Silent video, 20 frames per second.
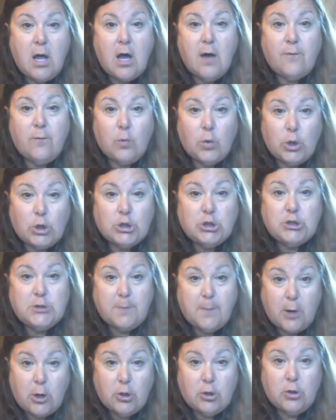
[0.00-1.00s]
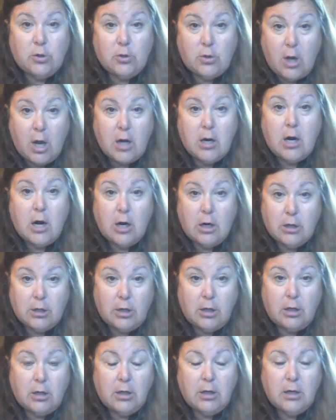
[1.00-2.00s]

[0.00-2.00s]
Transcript: of work smarter, not harder.